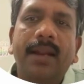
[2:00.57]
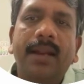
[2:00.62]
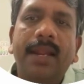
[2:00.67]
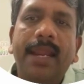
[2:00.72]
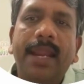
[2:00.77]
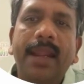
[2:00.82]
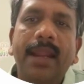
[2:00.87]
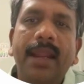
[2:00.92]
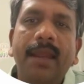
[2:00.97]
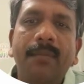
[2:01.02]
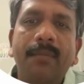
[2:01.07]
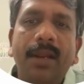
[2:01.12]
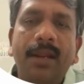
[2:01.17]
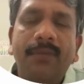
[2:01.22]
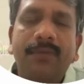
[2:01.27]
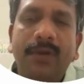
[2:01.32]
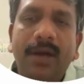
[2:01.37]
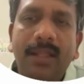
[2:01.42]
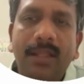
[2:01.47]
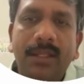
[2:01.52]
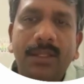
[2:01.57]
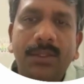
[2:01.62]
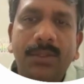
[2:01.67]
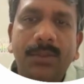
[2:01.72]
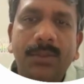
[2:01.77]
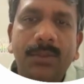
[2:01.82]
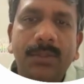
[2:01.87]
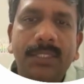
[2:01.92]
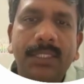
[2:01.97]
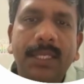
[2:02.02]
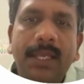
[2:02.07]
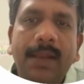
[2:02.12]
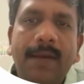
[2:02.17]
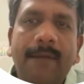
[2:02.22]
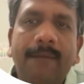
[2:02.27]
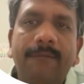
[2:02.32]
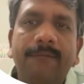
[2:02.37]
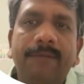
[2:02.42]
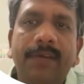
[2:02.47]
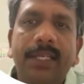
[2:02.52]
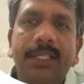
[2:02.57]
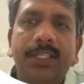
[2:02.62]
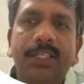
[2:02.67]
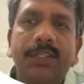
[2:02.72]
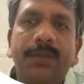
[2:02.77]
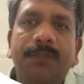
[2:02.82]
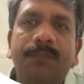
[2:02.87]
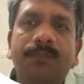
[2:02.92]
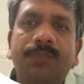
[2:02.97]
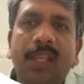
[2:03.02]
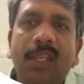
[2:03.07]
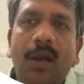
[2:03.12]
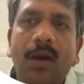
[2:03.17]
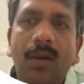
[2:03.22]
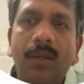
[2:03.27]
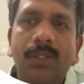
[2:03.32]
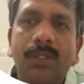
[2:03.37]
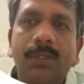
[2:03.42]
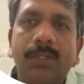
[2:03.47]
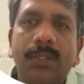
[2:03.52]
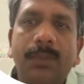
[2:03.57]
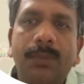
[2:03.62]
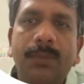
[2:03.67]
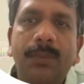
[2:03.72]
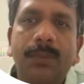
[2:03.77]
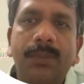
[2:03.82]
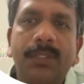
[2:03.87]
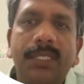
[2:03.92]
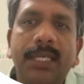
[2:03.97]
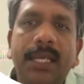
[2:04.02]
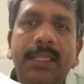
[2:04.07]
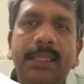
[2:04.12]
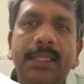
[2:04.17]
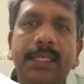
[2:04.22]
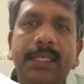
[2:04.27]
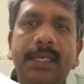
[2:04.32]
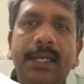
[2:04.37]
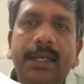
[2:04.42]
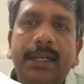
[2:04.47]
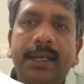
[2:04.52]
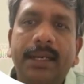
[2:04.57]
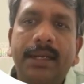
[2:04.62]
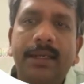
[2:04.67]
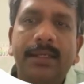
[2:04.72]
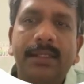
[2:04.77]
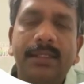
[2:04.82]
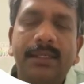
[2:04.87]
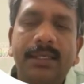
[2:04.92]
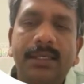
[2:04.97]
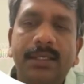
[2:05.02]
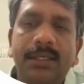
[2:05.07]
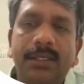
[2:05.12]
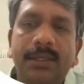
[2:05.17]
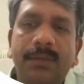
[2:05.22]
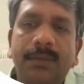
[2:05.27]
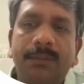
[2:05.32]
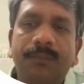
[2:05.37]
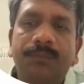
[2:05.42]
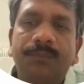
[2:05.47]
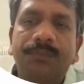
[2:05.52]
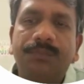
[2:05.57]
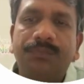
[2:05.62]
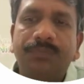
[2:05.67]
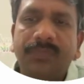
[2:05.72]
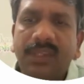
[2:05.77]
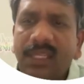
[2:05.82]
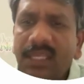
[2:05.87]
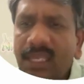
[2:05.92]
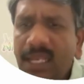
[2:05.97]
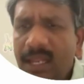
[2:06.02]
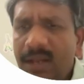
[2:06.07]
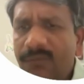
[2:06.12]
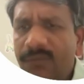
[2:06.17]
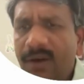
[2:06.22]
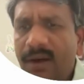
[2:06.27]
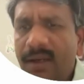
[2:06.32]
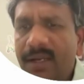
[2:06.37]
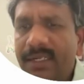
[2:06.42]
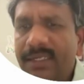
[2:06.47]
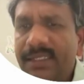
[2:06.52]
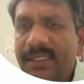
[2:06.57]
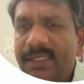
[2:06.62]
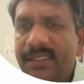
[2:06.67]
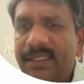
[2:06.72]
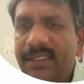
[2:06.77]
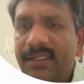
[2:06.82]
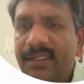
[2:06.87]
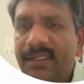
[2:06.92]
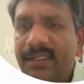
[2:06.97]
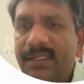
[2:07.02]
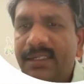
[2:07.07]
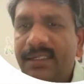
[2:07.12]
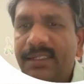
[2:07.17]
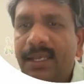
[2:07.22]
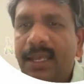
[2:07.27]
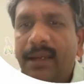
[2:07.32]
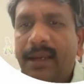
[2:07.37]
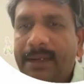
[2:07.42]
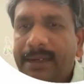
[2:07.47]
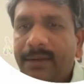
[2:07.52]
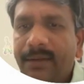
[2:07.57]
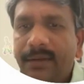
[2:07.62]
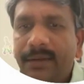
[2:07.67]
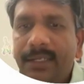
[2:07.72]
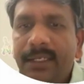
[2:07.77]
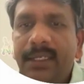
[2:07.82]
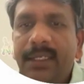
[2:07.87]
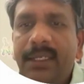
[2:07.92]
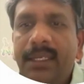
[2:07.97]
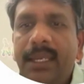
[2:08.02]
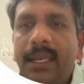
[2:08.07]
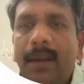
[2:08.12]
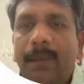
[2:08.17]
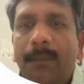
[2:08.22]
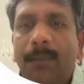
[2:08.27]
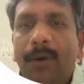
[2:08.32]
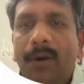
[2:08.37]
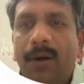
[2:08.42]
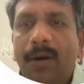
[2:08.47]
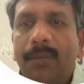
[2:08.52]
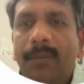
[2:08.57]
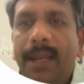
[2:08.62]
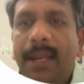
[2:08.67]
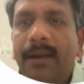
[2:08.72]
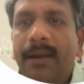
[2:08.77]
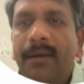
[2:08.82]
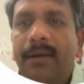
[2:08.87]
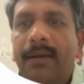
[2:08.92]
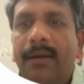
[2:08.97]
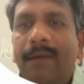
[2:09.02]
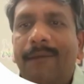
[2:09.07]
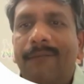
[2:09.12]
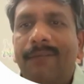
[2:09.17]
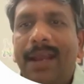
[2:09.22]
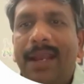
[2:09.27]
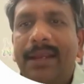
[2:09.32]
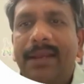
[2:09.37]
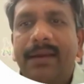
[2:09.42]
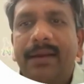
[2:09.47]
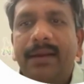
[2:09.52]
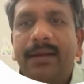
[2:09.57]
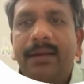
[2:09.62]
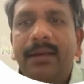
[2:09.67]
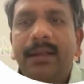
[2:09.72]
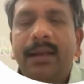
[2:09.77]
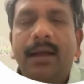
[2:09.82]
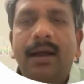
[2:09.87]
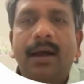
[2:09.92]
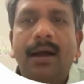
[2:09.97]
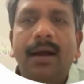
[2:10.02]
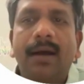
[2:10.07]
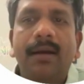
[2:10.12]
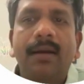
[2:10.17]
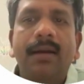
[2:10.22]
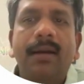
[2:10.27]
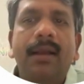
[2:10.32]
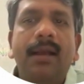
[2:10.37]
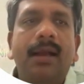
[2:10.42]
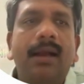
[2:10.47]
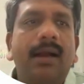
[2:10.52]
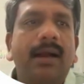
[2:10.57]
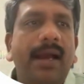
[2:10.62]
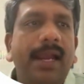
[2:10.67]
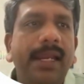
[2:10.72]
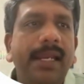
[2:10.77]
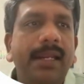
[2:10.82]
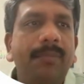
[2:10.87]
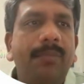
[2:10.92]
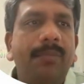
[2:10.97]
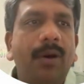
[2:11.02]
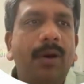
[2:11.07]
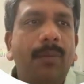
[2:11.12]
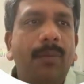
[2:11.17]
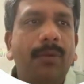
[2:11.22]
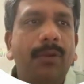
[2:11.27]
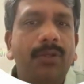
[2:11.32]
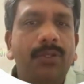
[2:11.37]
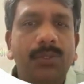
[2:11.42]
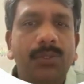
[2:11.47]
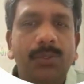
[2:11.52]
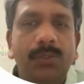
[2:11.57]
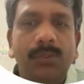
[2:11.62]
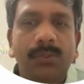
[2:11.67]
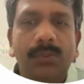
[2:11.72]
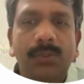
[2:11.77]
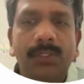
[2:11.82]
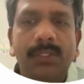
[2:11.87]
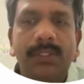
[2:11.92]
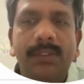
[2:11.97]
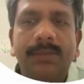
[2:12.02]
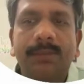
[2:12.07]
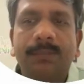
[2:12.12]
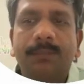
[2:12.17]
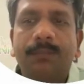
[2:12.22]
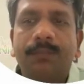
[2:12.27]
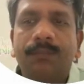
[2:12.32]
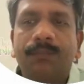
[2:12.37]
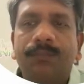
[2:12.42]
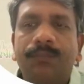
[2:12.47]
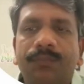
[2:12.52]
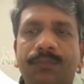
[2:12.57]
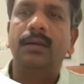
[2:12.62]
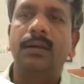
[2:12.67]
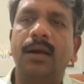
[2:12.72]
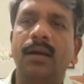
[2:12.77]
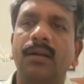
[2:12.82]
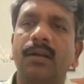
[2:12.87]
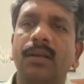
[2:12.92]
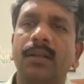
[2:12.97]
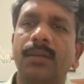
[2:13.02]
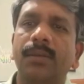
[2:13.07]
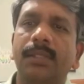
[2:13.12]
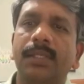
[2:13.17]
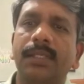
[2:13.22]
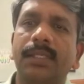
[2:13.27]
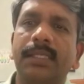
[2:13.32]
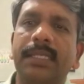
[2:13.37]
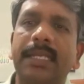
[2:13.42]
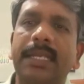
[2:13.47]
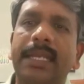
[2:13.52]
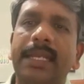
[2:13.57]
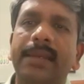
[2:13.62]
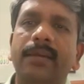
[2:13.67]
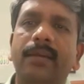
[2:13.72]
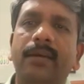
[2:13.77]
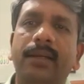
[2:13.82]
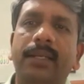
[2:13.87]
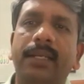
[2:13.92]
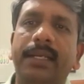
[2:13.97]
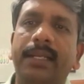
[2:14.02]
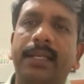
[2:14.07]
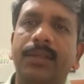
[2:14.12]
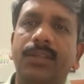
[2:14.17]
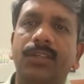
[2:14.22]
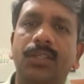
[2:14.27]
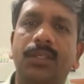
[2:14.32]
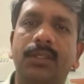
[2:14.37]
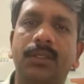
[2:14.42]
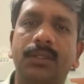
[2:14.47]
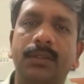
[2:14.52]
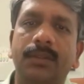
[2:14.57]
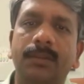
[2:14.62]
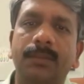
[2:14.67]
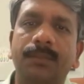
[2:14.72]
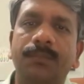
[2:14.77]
n number of other tools which also supports the containerization. For instance, Containerd, Podman, Vagrant are highly popular tools. Docker uses the layer architecture,